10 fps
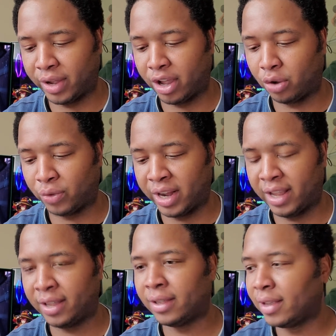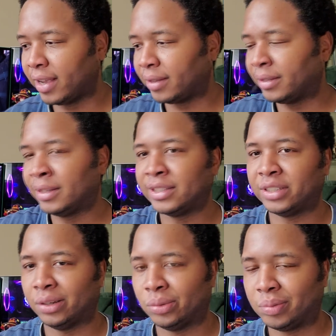already,
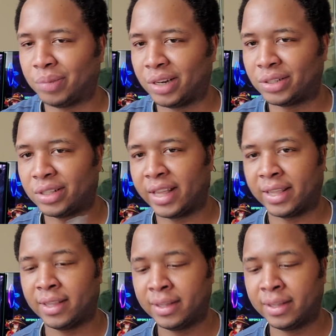so but it's like,